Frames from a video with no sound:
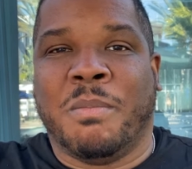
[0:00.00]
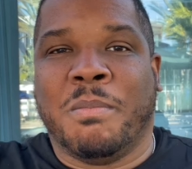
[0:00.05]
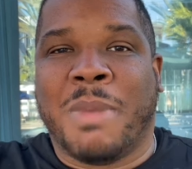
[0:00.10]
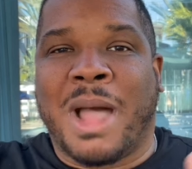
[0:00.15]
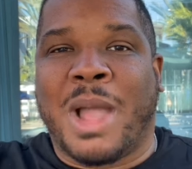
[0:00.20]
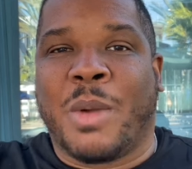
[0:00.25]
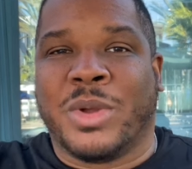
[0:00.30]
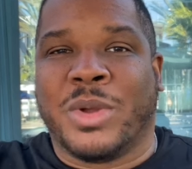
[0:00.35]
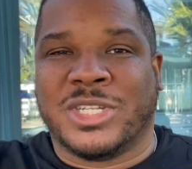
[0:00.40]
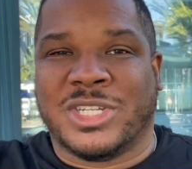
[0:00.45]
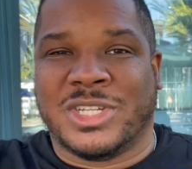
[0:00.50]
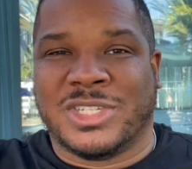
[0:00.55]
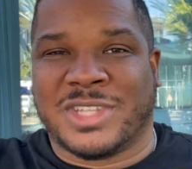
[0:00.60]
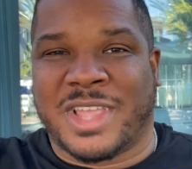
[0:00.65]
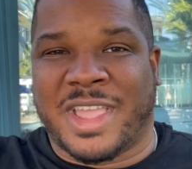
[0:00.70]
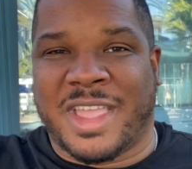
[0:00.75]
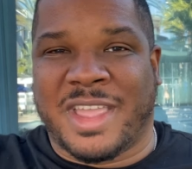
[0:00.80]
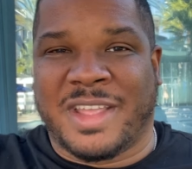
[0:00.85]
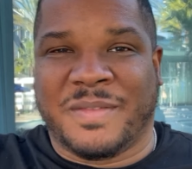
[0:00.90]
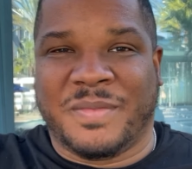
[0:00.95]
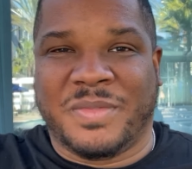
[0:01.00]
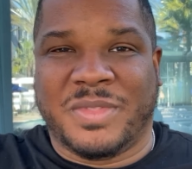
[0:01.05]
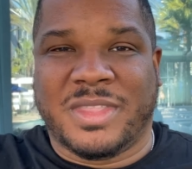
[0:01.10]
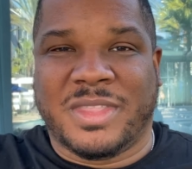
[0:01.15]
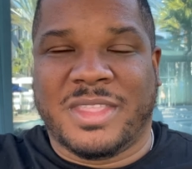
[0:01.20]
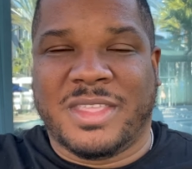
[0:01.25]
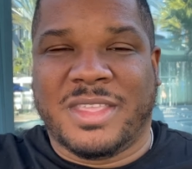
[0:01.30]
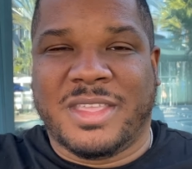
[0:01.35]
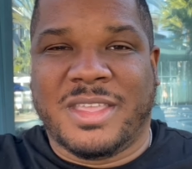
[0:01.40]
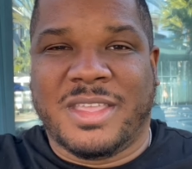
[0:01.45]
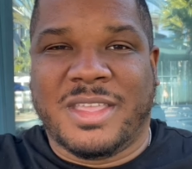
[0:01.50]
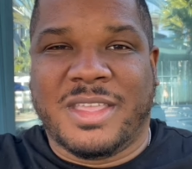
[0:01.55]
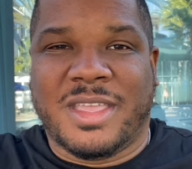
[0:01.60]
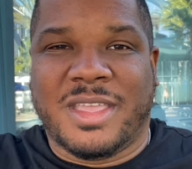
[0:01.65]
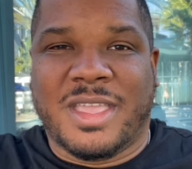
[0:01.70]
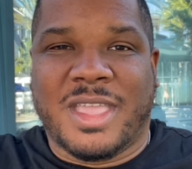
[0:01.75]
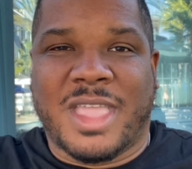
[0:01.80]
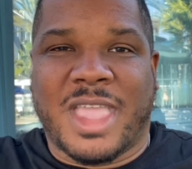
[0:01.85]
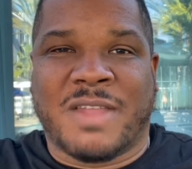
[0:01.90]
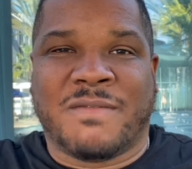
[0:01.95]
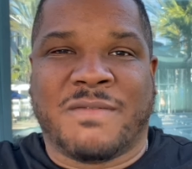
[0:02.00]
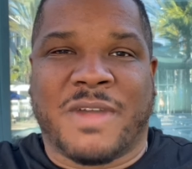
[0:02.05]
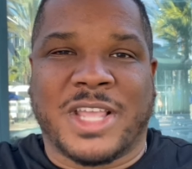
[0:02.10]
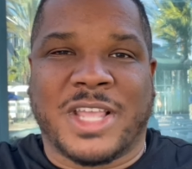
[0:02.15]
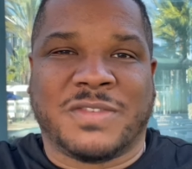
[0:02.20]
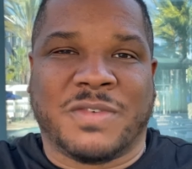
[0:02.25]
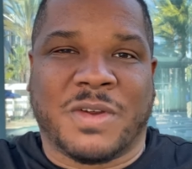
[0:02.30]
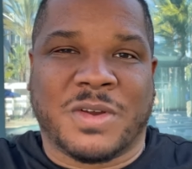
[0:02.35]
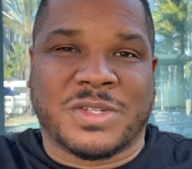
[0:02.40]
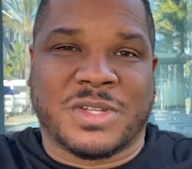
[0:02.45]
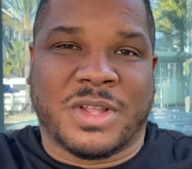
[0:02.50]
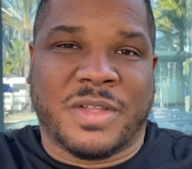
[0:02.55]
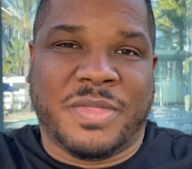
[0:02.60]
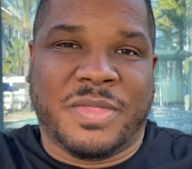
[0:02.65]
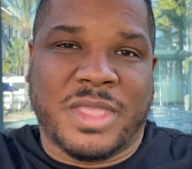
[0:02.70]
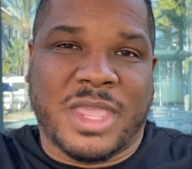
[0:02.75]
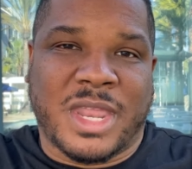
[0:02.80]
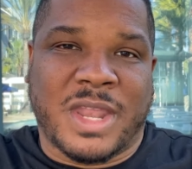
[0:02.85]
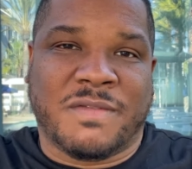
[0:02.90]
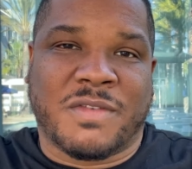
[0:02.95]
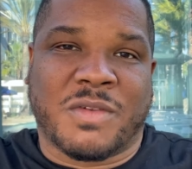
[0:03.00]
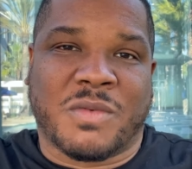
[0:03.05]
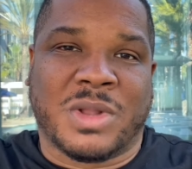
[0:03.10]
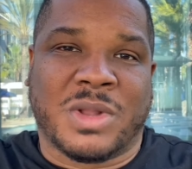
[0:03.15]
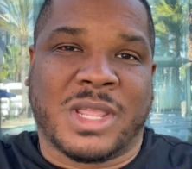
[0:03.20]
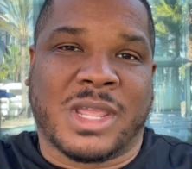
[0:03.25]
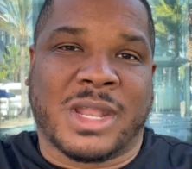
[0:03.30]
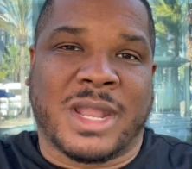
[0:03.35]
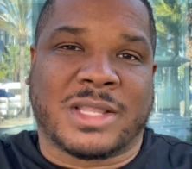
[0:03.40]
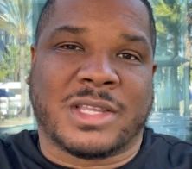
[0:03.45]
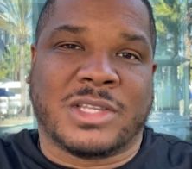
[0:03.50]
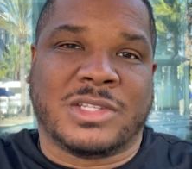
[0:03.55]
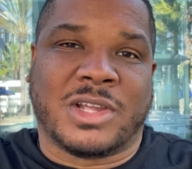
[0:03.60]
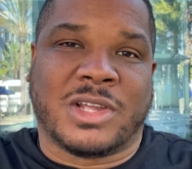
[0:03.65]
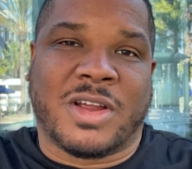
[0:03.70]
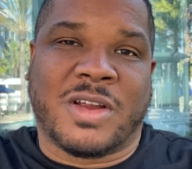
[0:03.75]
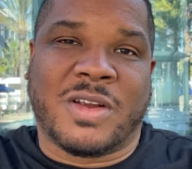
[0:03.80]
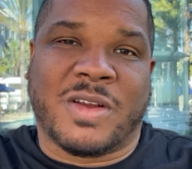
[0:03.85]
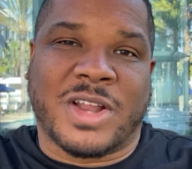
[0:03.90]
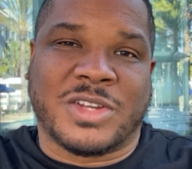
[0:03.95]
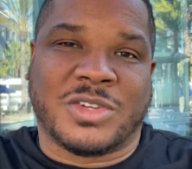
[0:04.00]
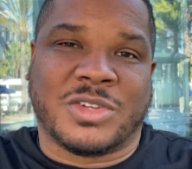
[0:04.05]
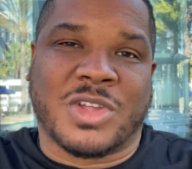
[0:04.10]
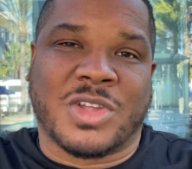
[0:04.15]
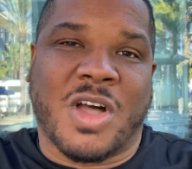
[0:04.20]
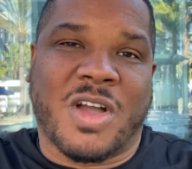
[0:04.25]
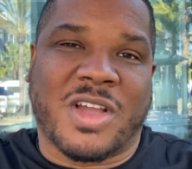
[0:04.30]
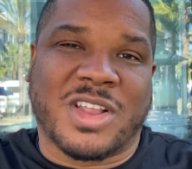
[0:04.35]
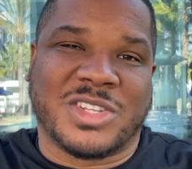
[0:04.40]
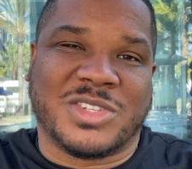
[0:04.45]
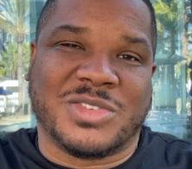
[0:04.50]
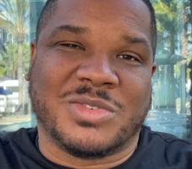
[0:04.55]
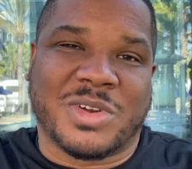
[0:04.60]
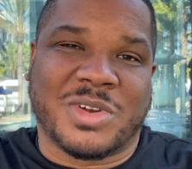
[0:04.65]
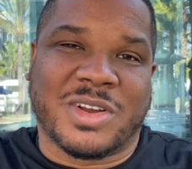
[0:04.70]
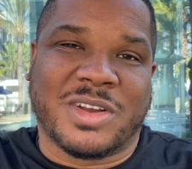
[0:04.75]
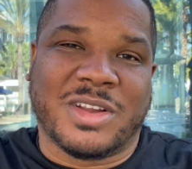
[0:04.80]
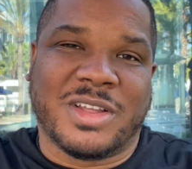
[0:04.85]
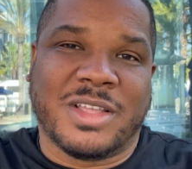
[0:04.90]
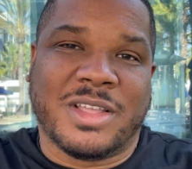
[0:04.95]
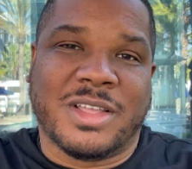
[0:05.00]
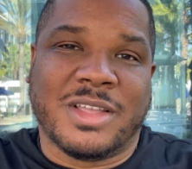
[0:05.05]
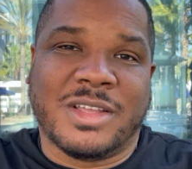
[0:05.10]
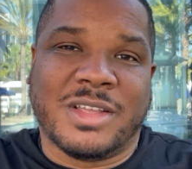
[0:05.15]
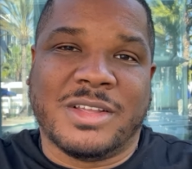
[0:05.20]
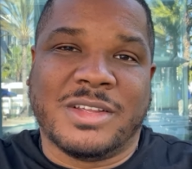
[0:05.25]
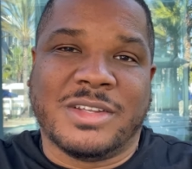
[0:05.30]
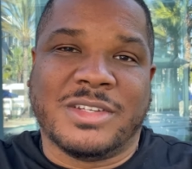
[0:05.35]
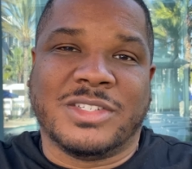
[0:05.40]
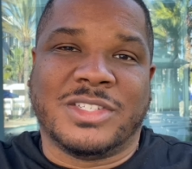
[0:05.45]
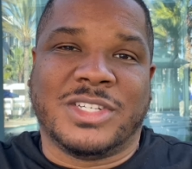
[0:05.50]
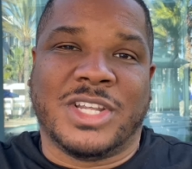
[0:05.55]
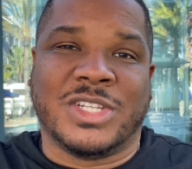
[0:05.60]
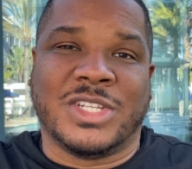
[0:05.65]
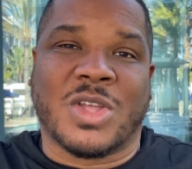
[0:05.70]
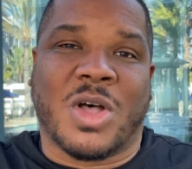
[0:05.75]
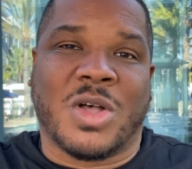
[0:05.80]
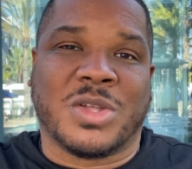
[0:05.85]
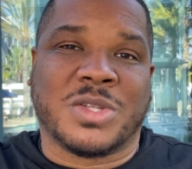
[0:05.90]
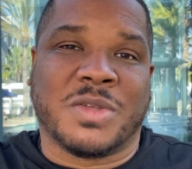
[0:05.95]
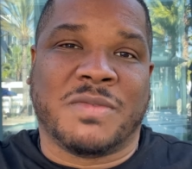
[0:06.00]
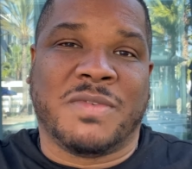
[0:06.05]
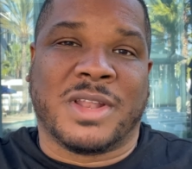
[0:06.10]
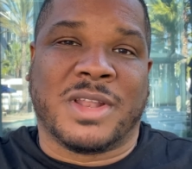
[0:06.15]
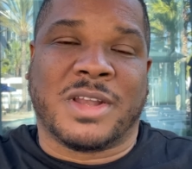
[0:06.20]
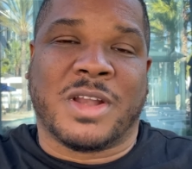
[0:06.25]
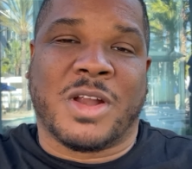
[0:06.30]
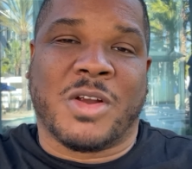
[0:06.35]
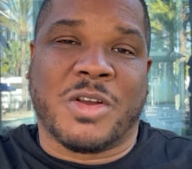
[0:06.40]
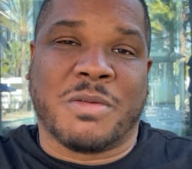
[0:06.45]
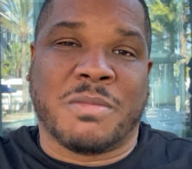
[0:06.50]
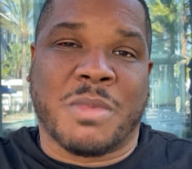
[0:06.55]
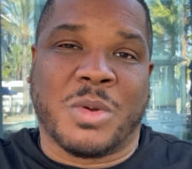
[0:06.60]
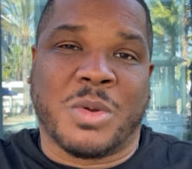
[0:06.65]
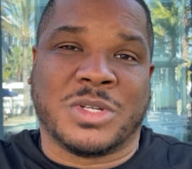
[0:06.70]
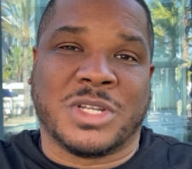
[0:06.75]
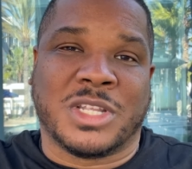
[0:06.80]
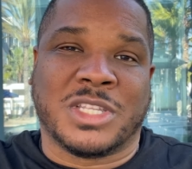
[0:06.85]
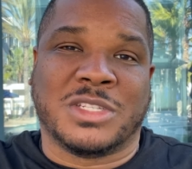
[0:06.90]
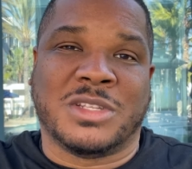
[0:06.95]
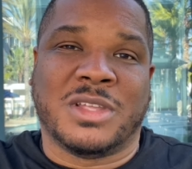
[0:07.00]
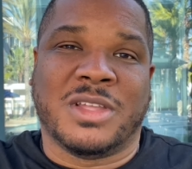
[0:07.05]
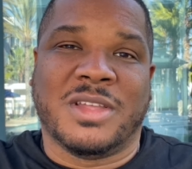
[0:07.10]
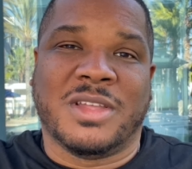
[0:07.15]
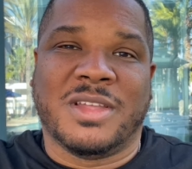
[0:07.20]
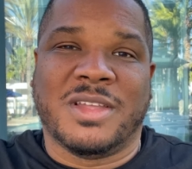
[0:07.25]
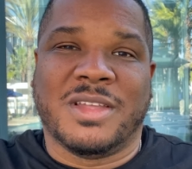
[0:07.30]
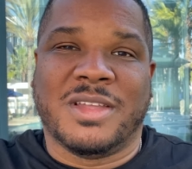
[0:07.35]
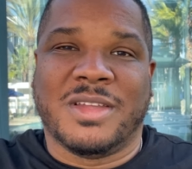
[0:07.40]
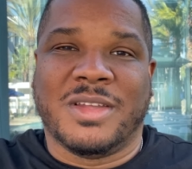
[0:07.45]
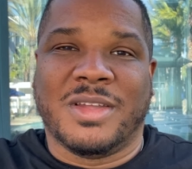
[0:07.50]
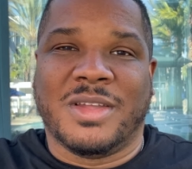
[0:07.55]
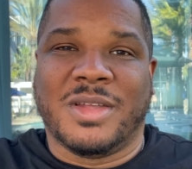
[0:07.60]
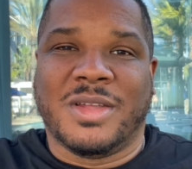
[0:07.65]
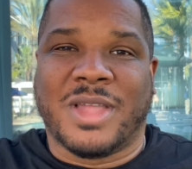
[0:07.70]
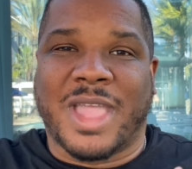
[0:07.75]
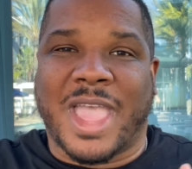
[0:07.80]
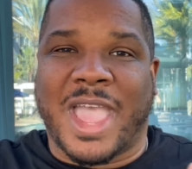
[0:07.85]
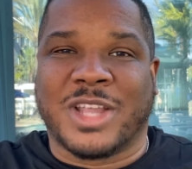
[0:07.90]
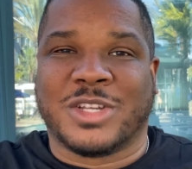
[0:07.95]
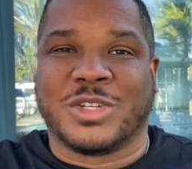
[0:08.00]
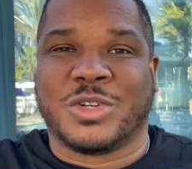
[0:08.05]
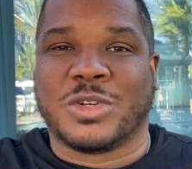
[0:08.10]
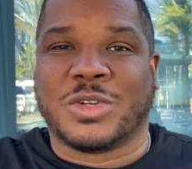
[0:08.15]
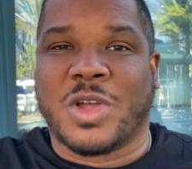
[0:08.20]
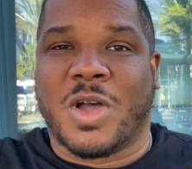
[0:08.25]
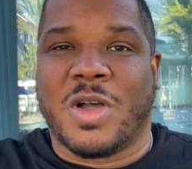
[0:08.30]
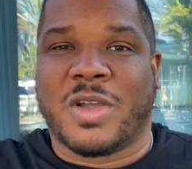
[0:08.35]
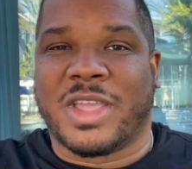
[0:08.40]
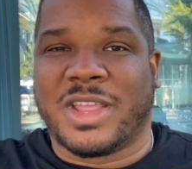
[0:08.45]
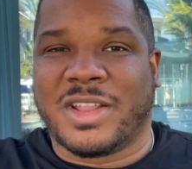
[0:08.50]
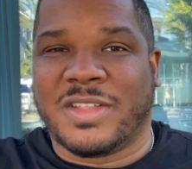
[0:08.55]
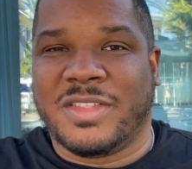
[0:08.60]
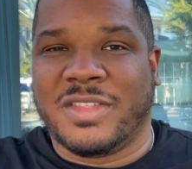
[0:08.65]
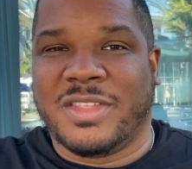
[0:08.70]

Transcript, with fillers: by what she's saying, and vice versa. And if you're really connected to her as you're talking to her, she's also feeling her emotions as you're talking.